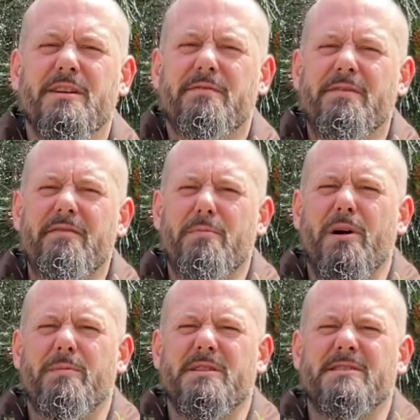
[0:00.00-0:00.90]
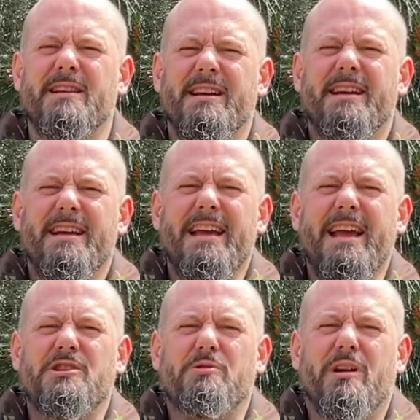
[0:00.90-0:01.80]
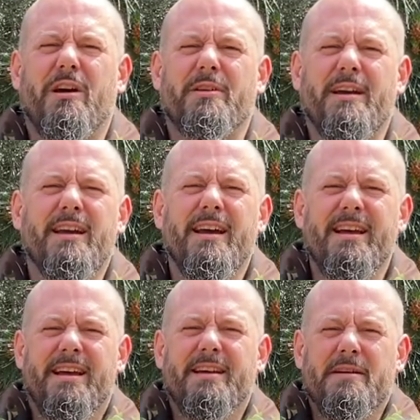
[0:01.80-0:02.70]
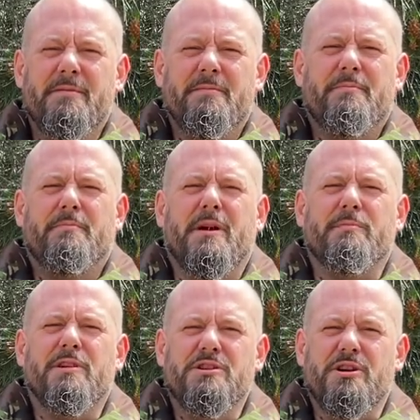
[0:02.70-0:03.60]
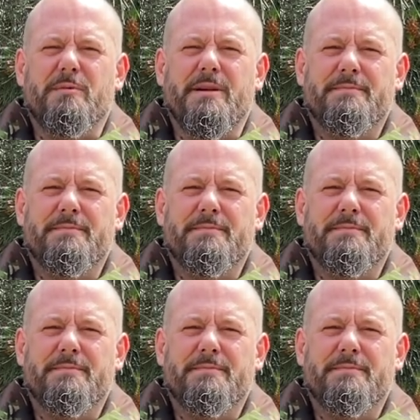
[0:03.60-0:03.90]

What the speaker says: fit for purpose issued clothing by the British Army.